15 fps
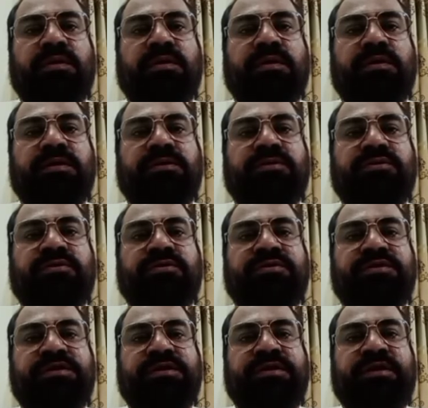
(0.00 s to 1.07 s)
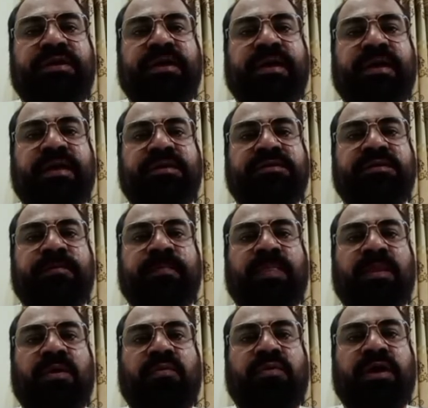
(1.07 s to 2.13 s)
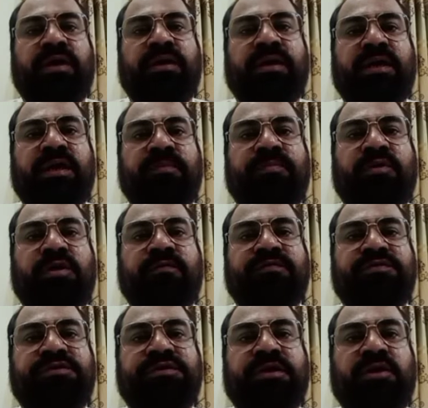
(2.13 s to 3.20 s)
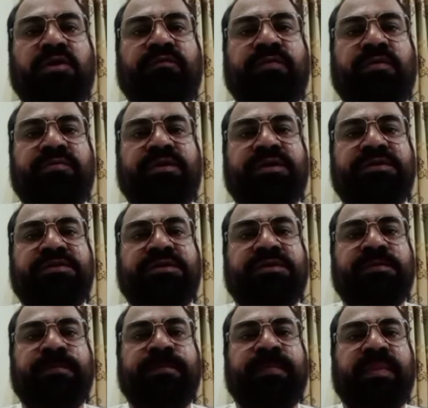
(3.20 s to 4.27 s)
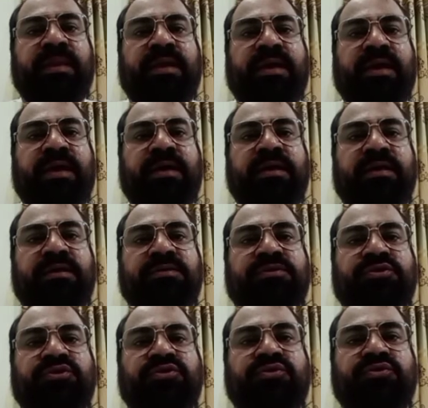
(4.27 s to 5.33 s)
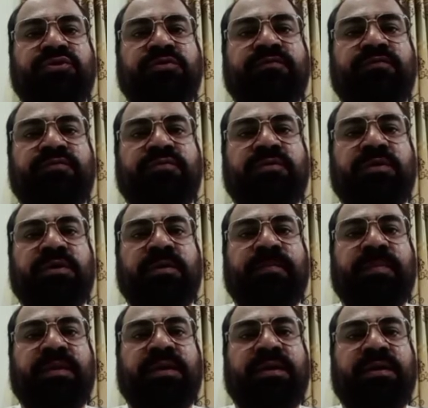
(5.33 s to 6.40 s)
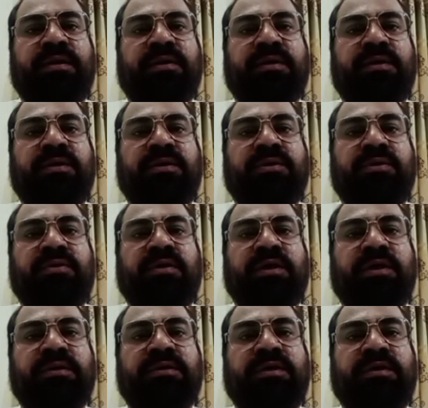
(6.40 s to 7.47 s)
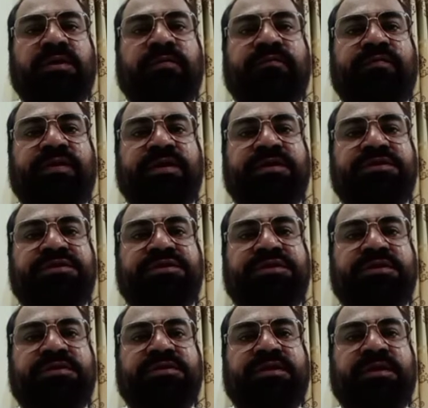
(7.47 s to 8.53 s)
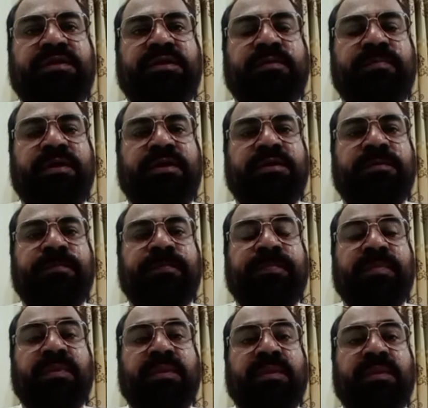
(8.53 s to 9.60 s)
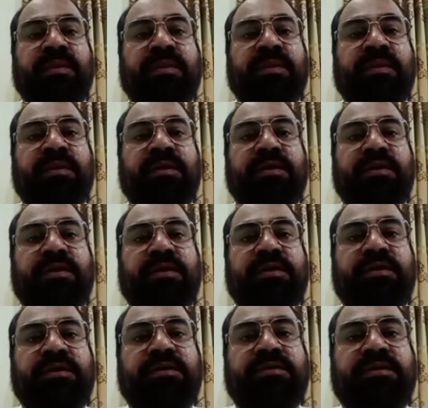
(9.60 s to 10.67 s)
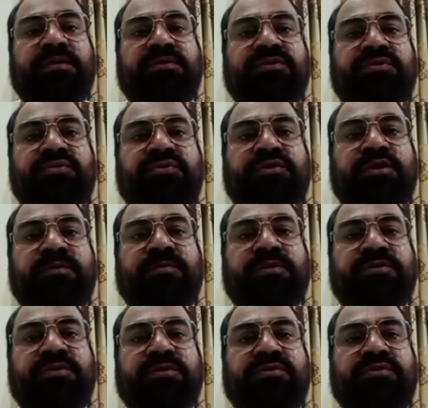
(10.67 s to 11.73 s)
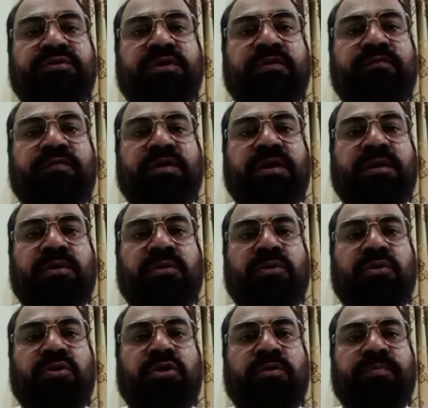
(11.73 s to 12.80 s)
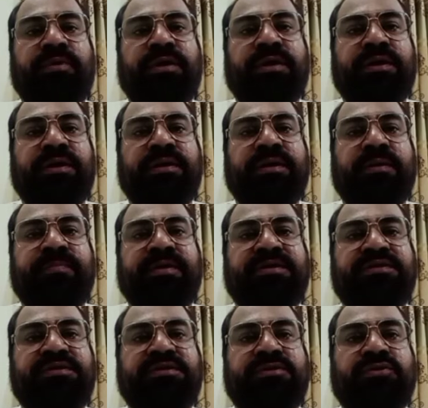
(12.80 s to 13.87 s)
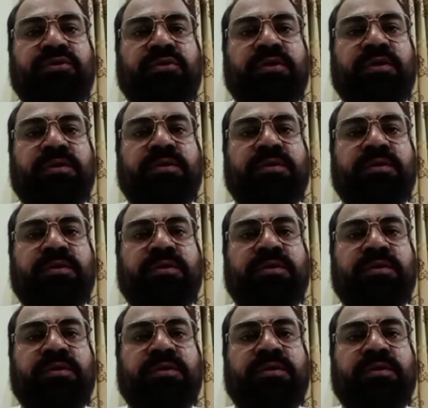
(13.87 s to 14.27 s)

It is considered as one type of shallow foundation and is useful in controlling the differential settlement. It is a suitable solution for low bearing capacity soil.